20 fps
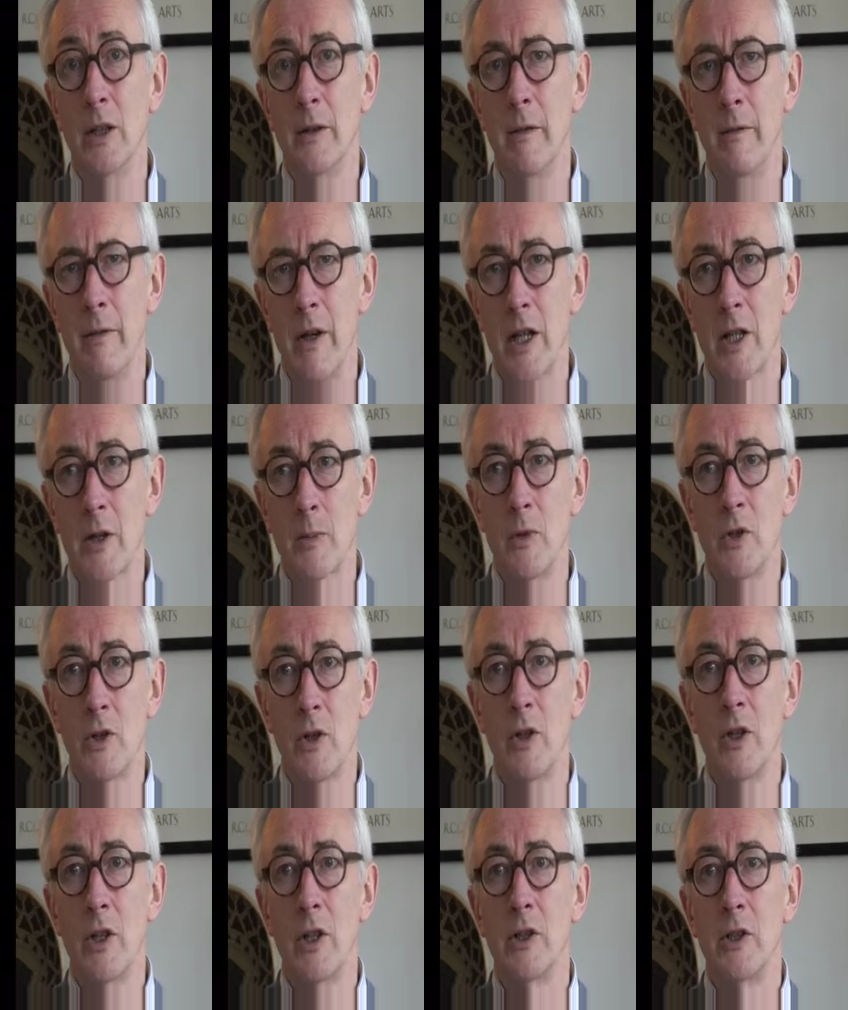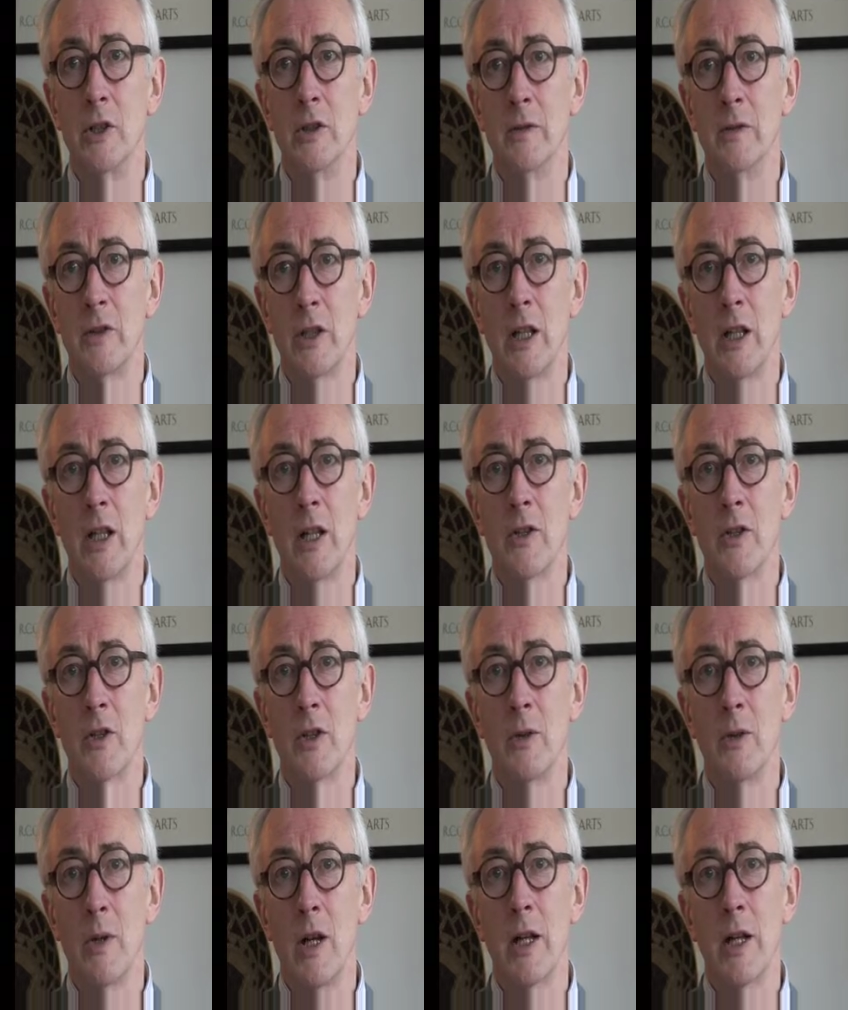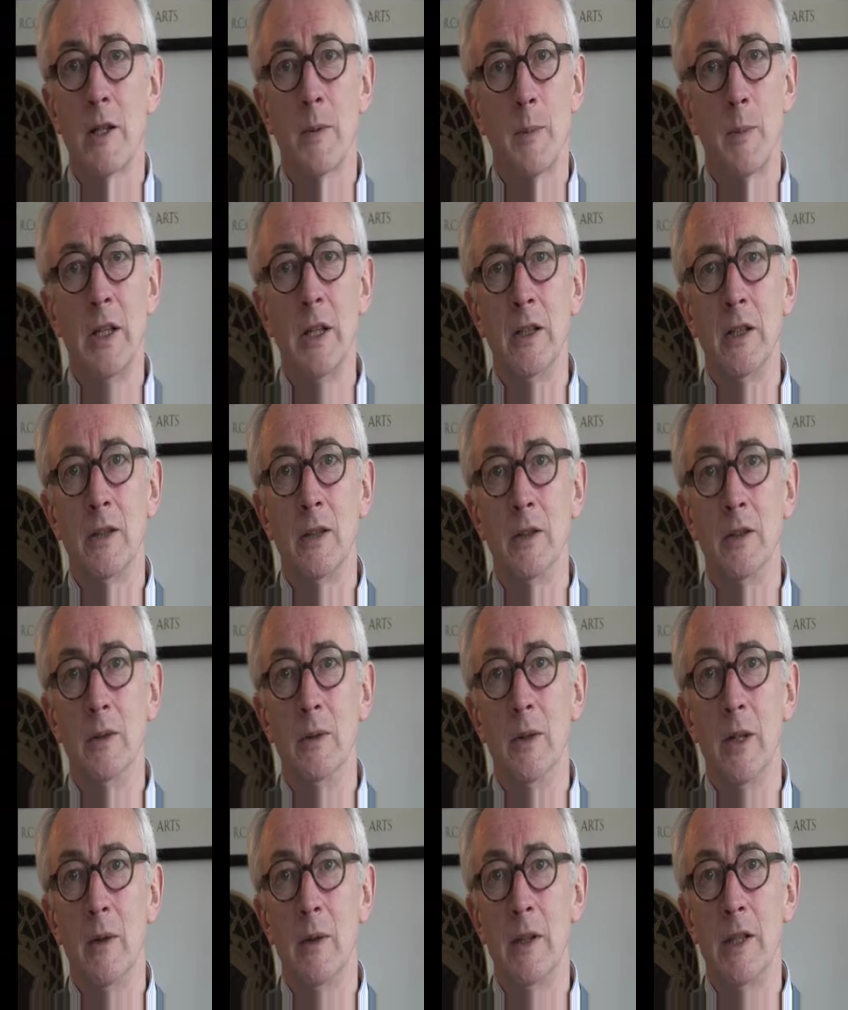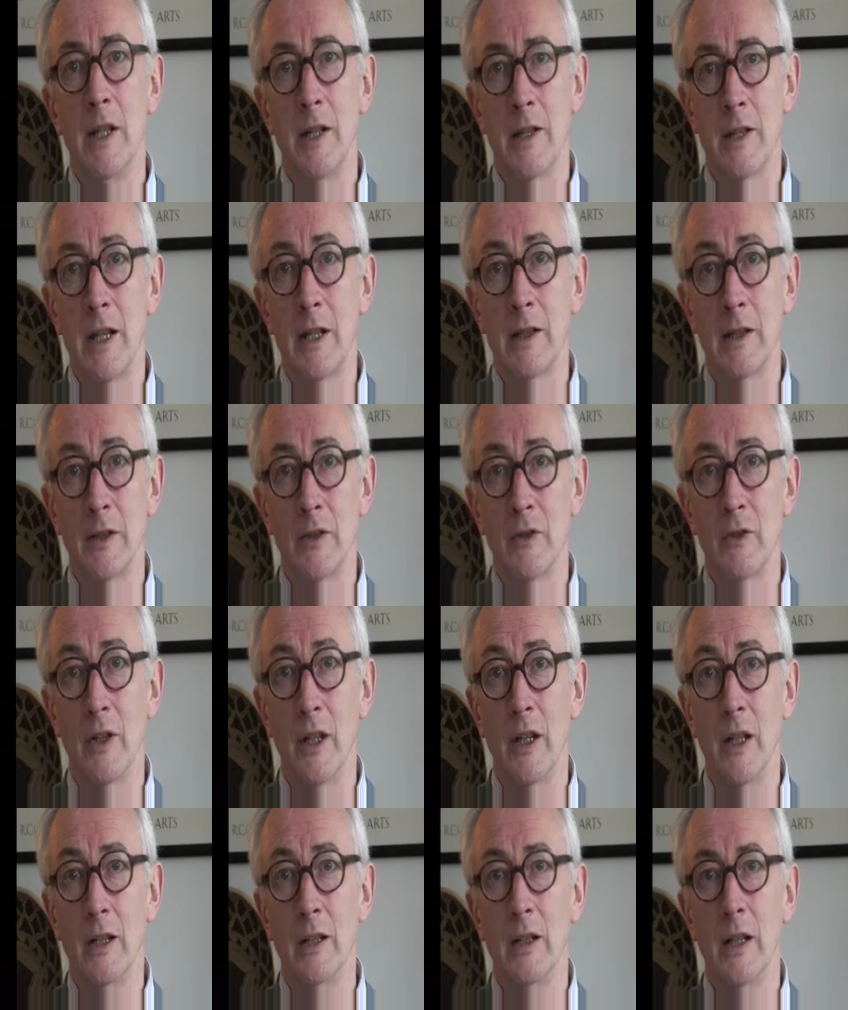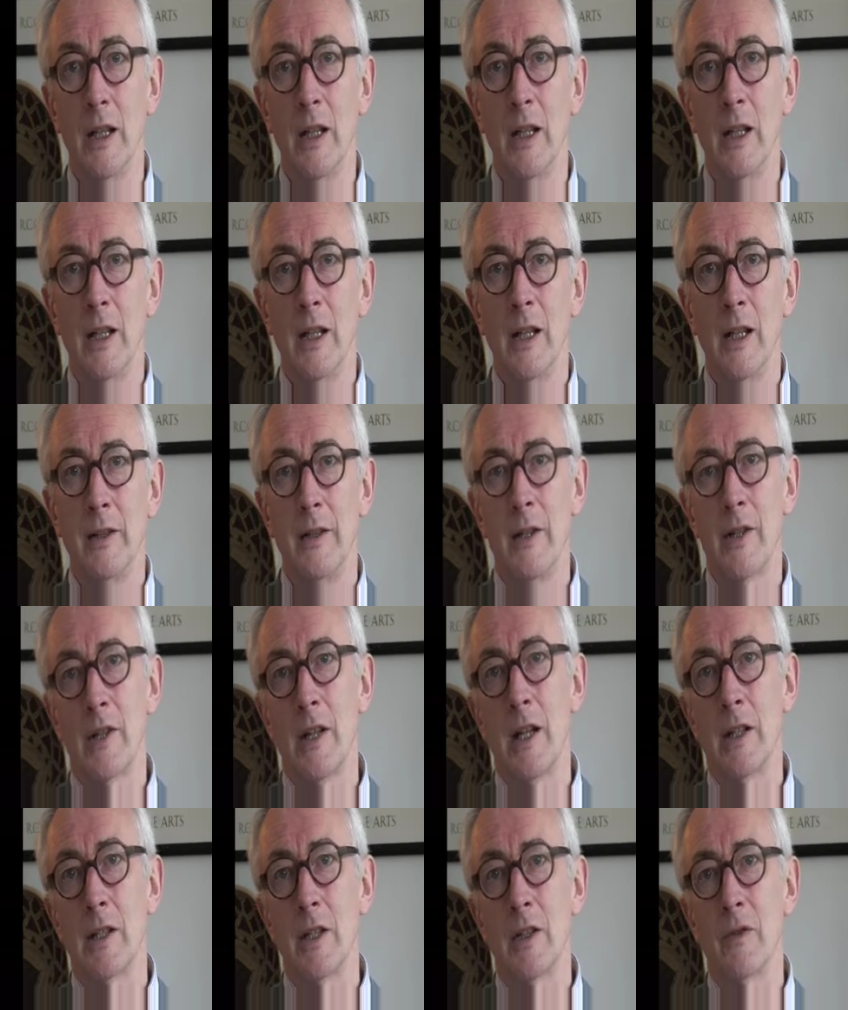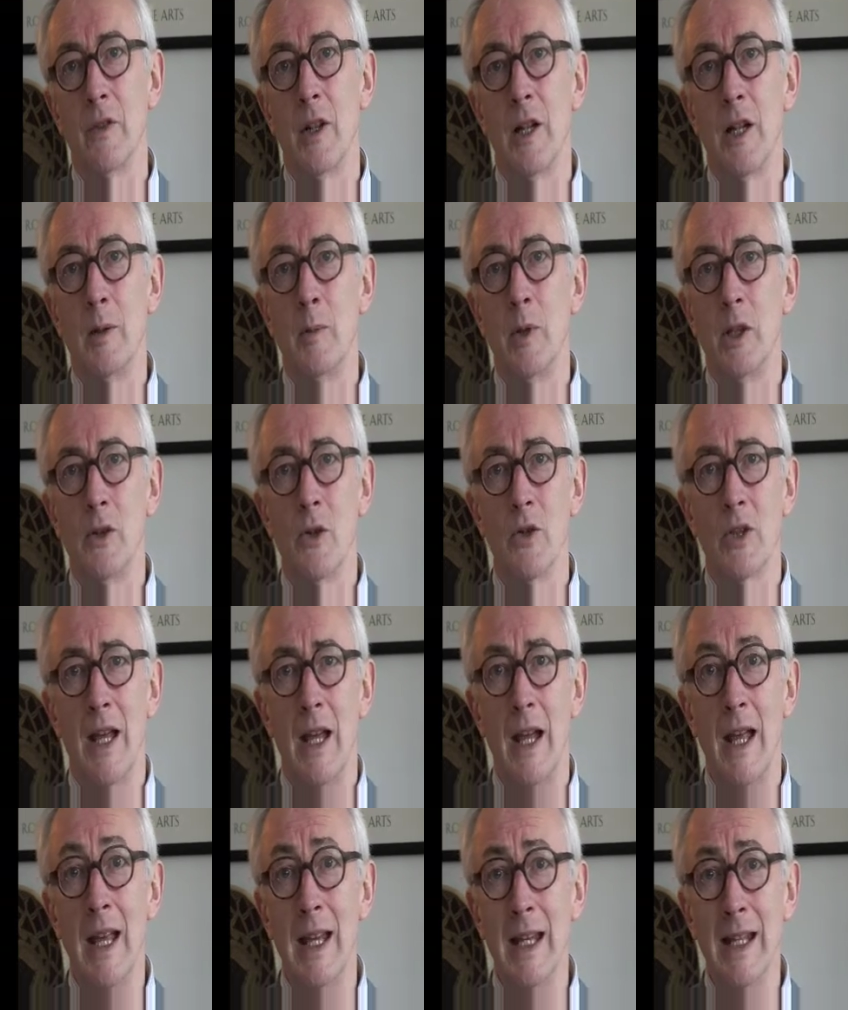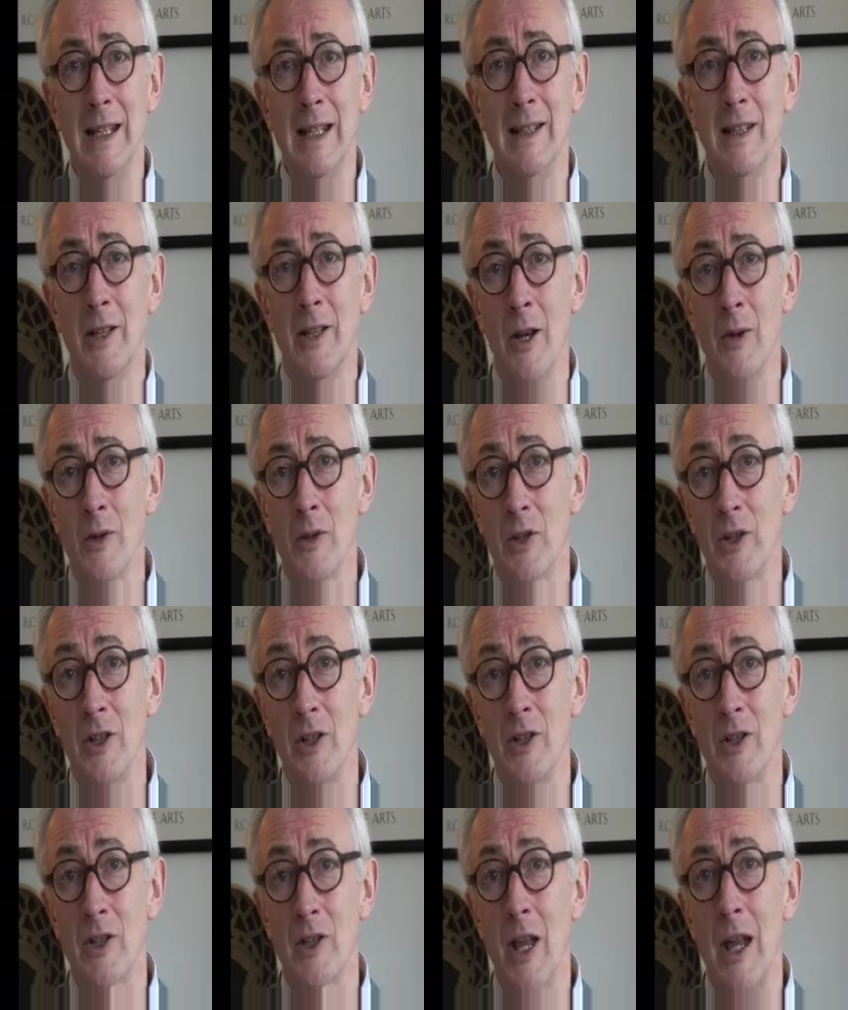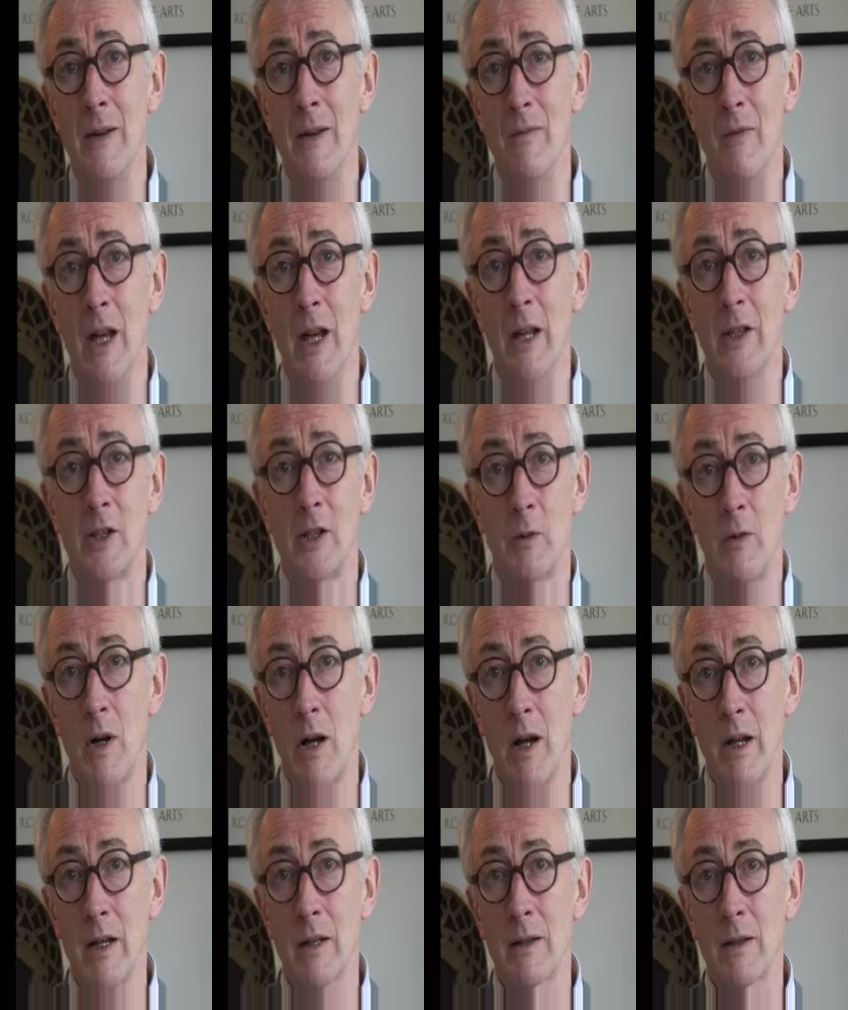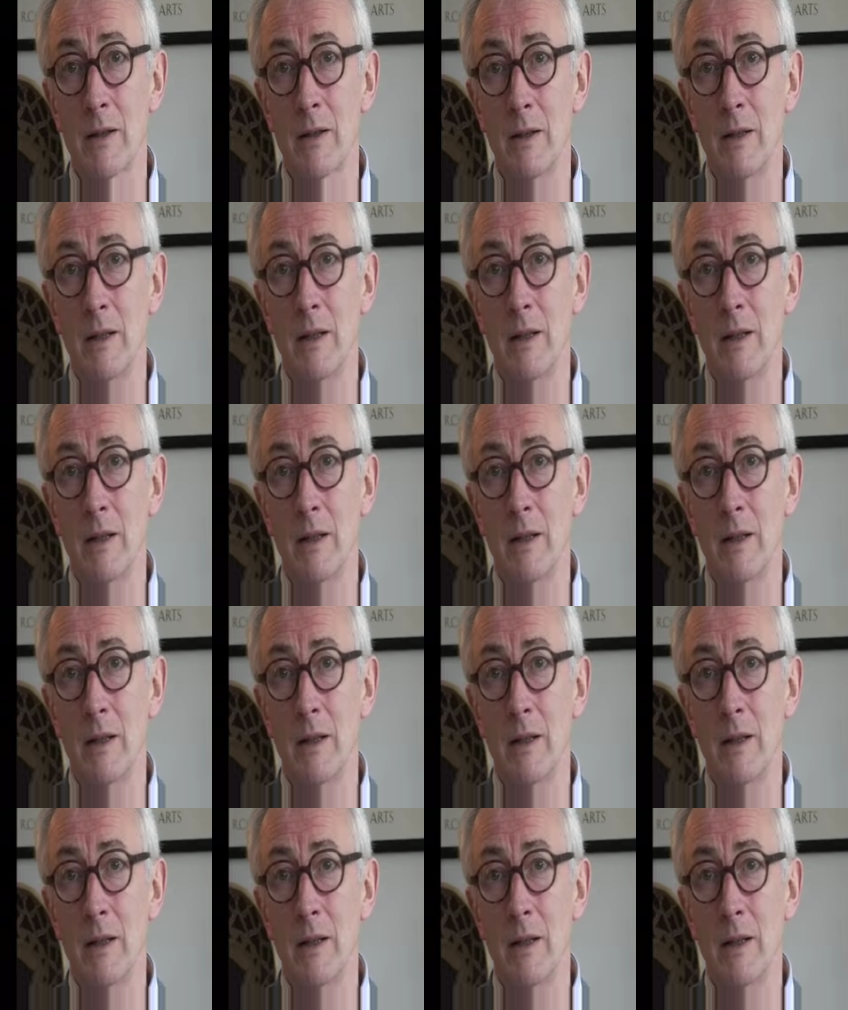The vast majority of clients who I speak to who are dissatisfied because A, they don't see the same vet twice,